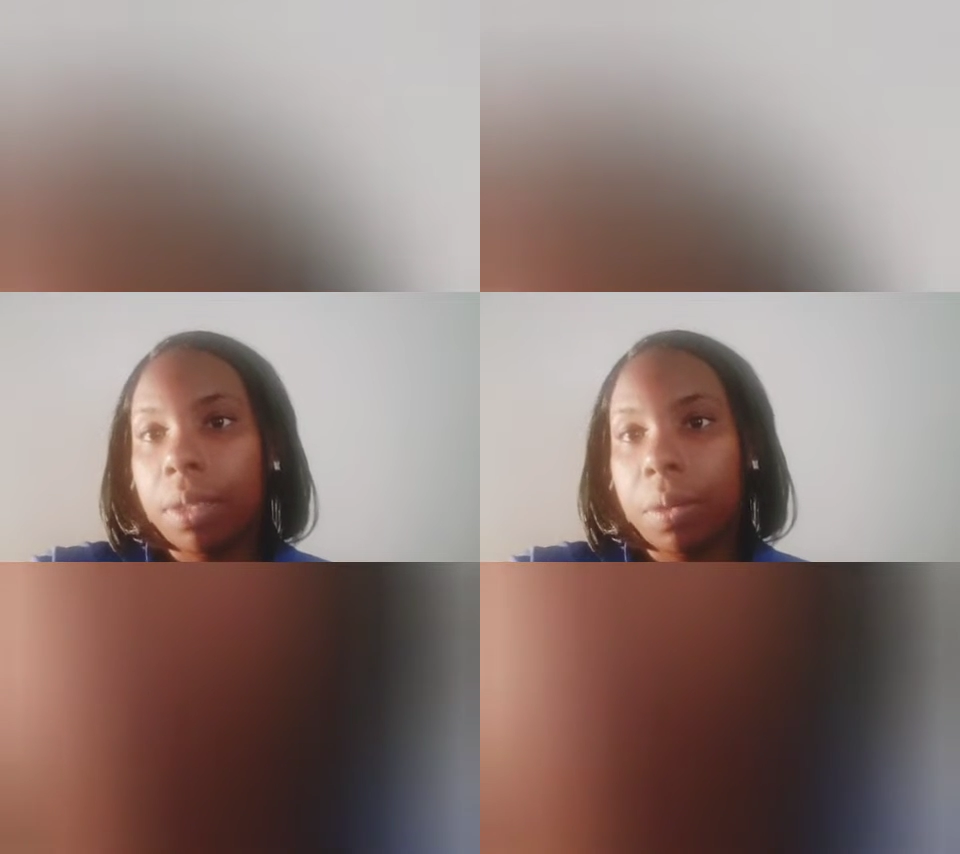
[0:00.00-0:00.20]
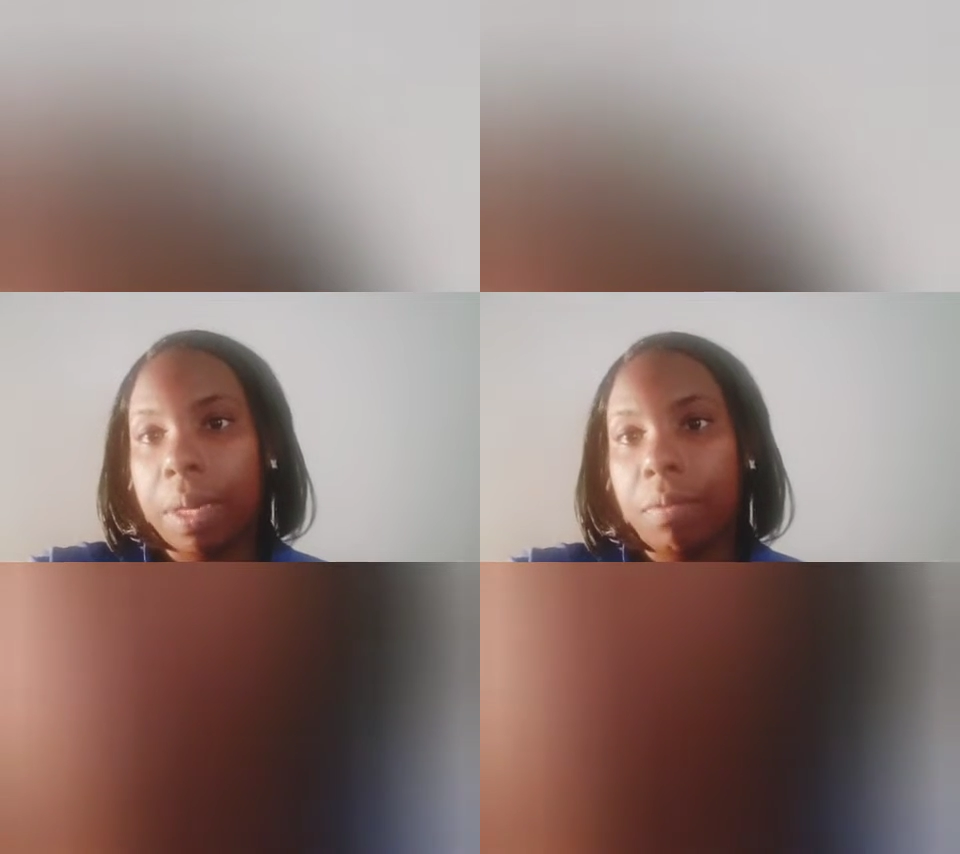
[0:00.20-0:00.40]

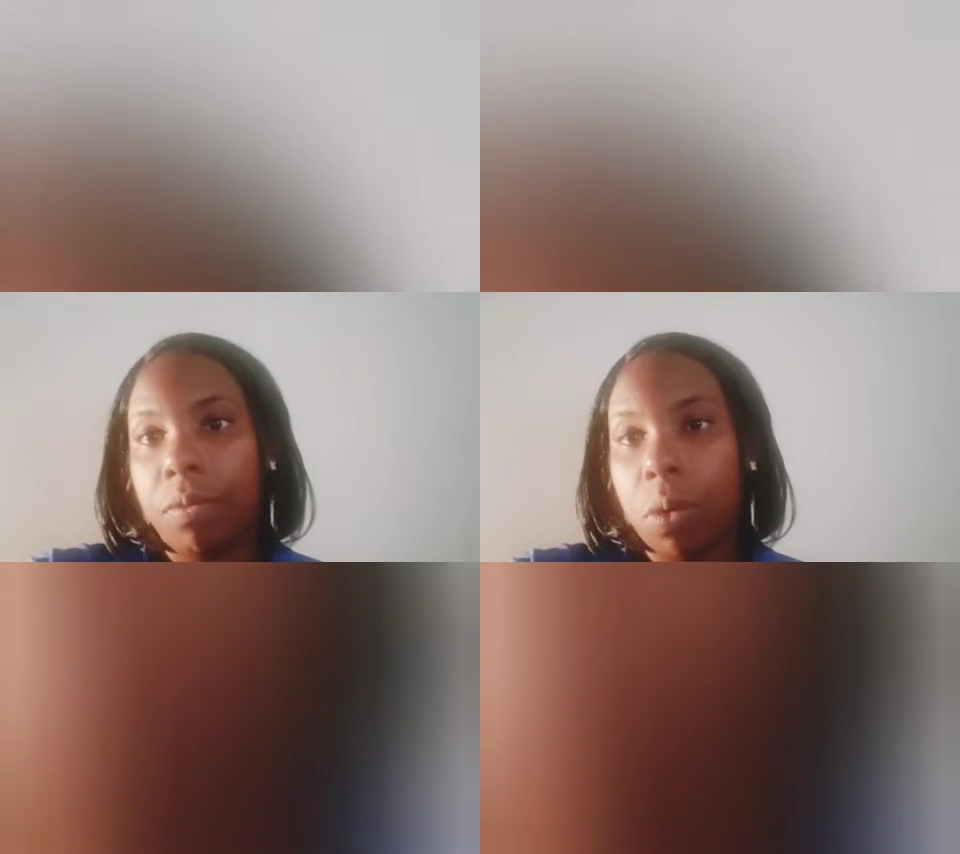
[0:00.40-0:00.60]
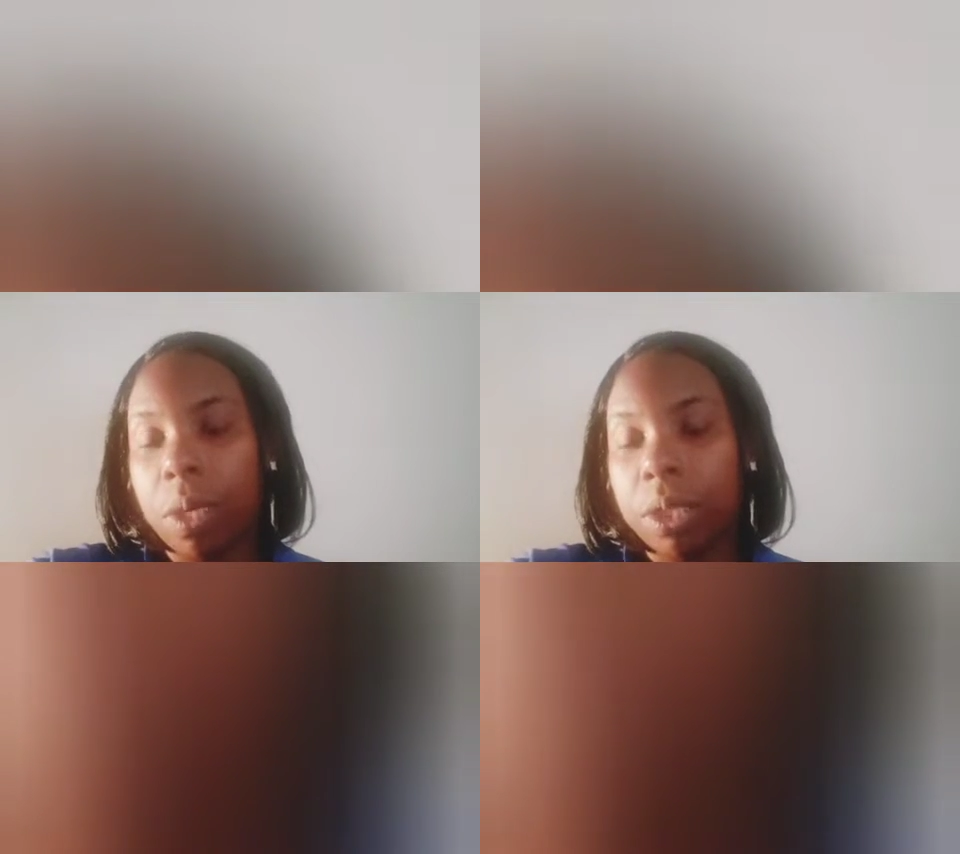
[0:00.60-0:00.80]
you get
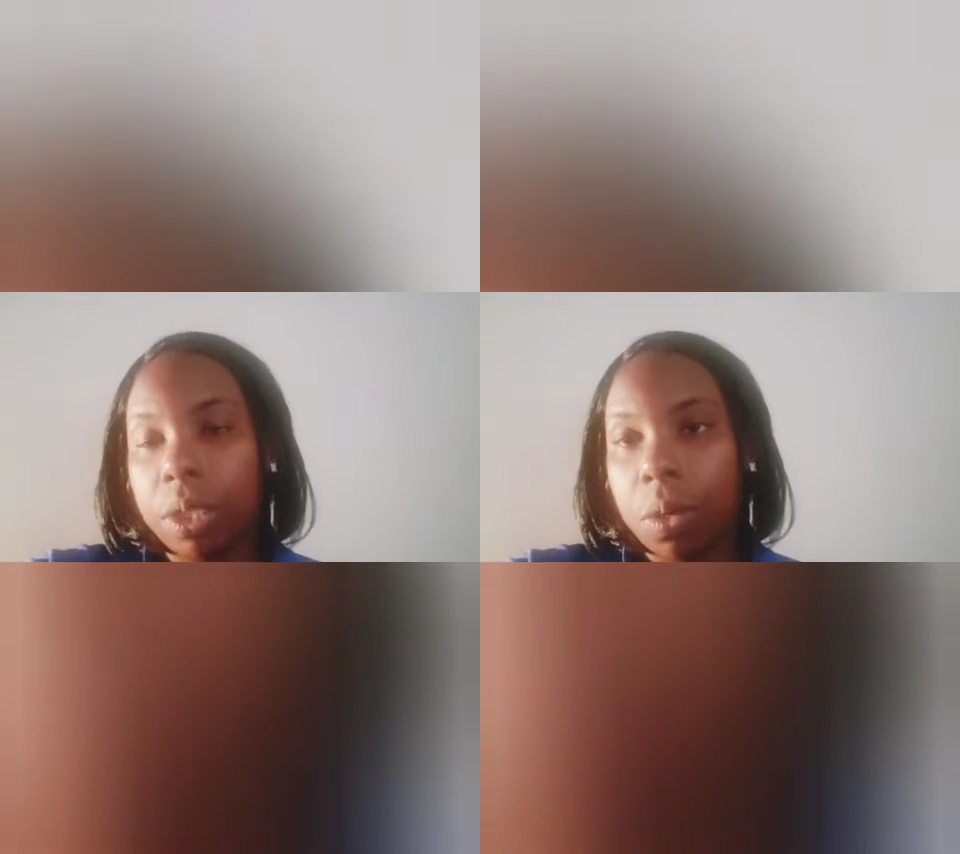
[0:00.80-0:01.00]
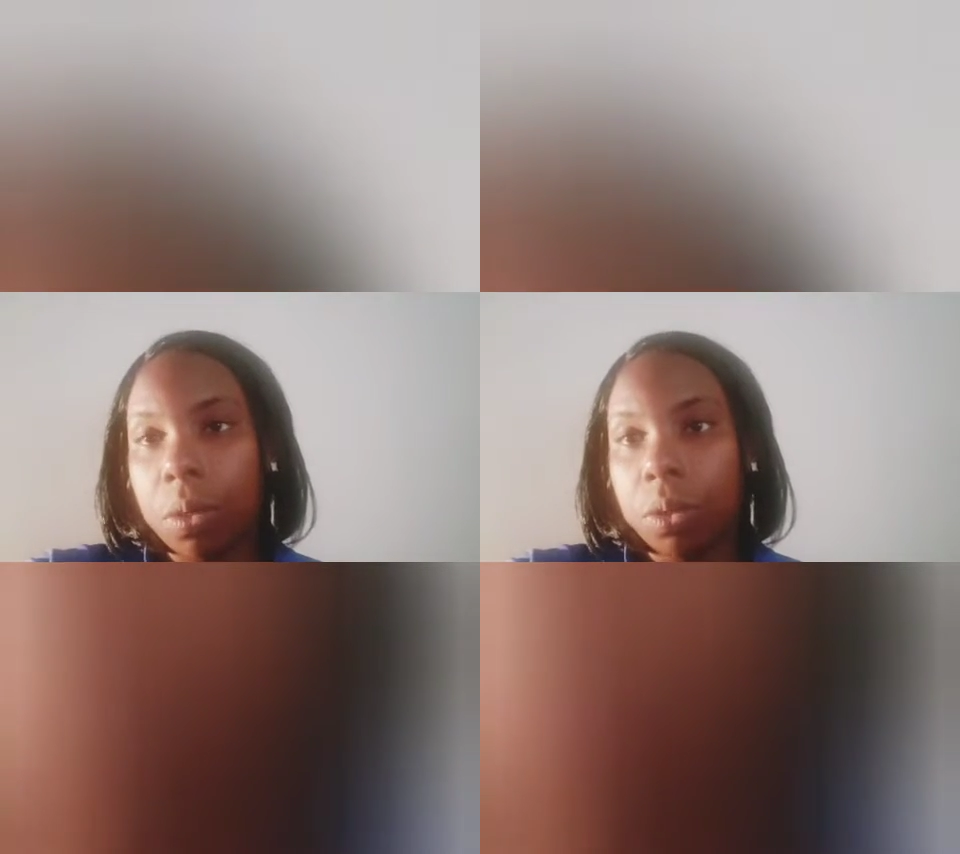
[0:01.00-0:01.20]
four
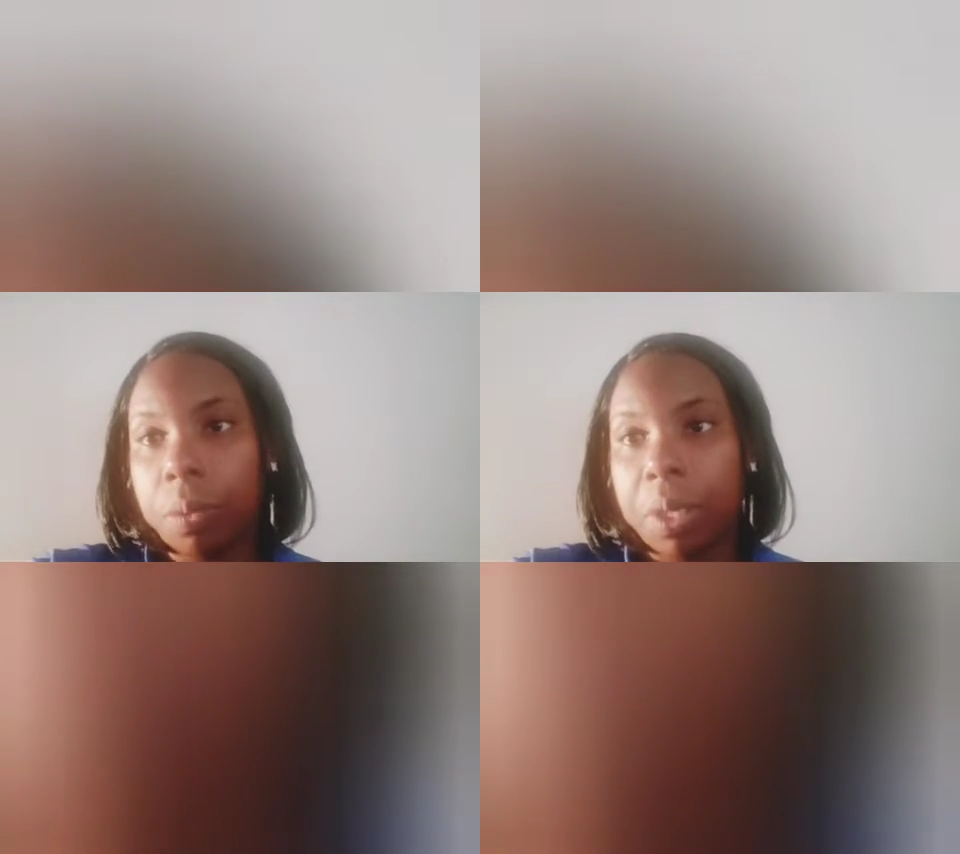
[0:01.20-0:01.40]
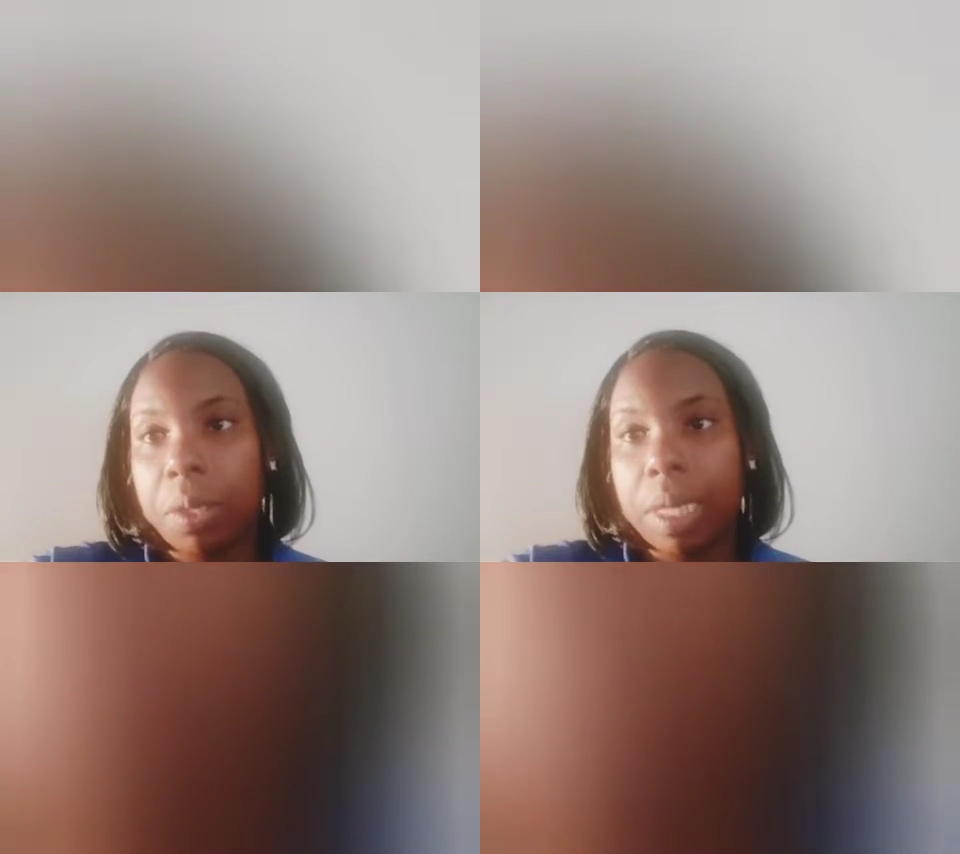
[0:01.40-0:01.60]

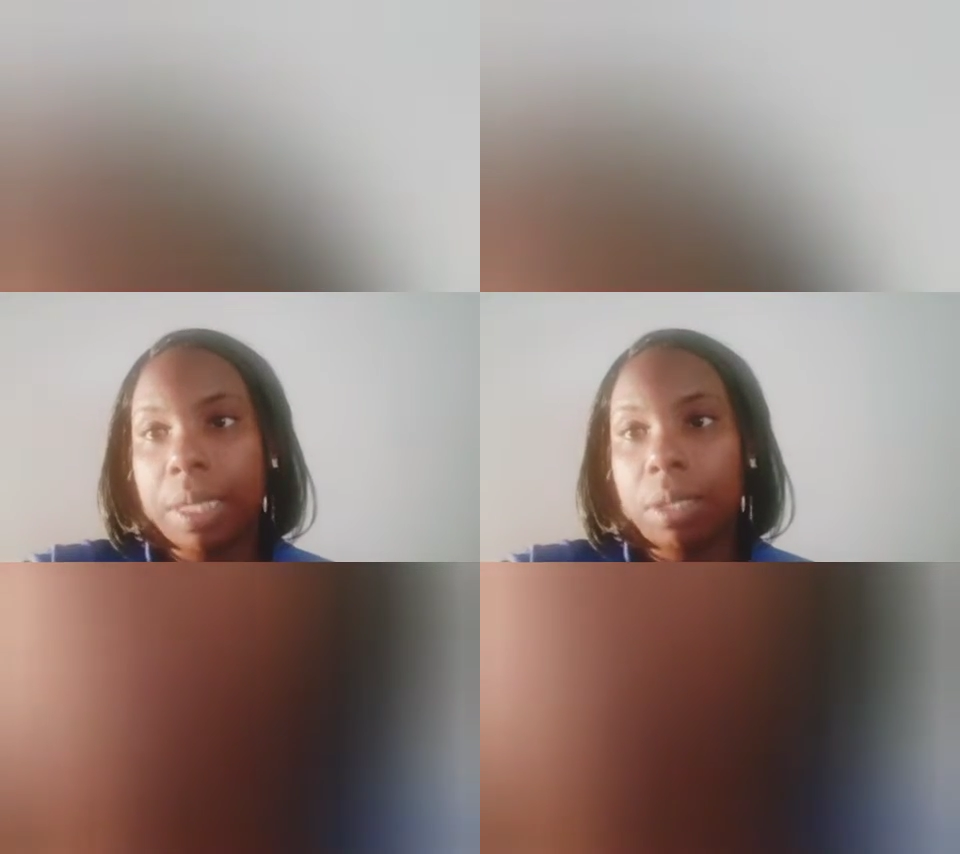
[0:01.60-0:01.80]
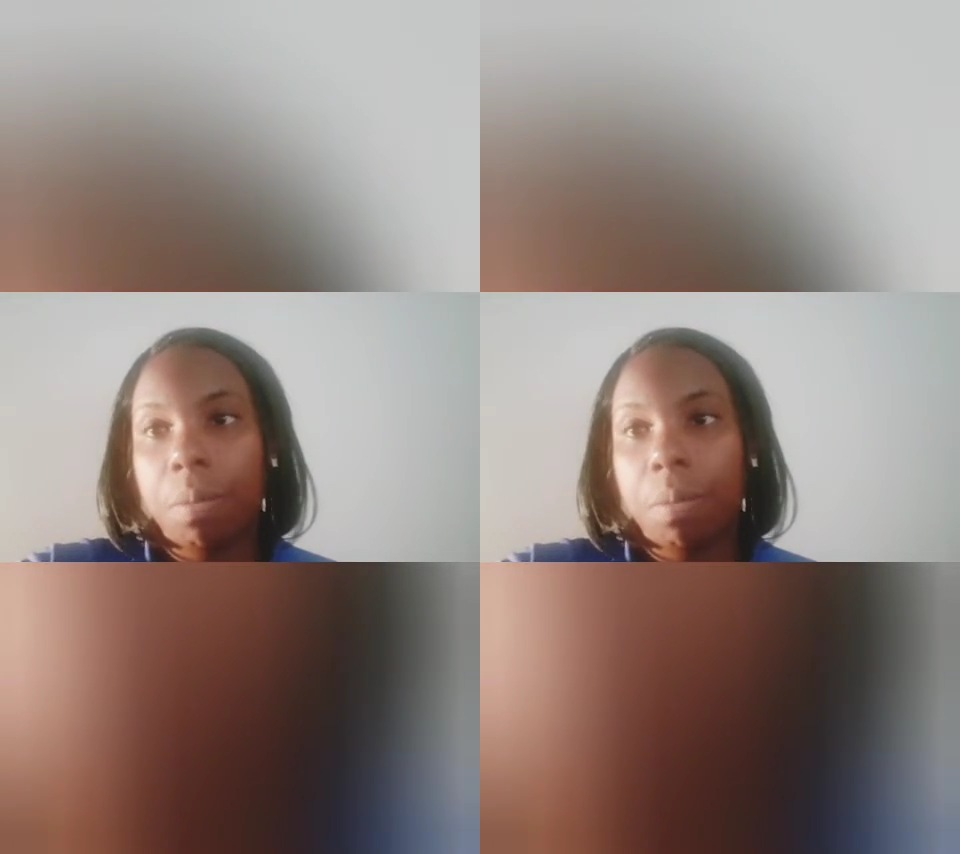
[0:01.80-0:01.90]
shows where you get